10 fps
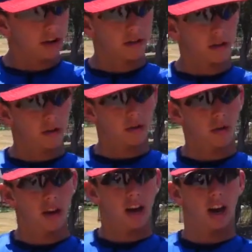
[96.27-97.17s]
it through,
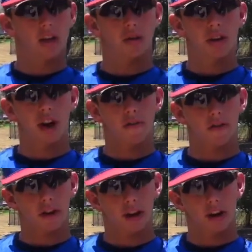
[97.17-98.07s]
and as you get out
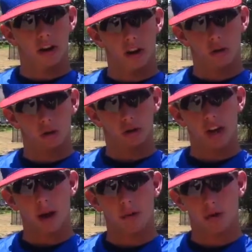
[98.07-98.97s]
front, you will
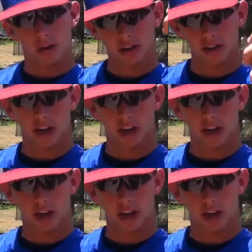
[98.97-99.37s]
snap your wrist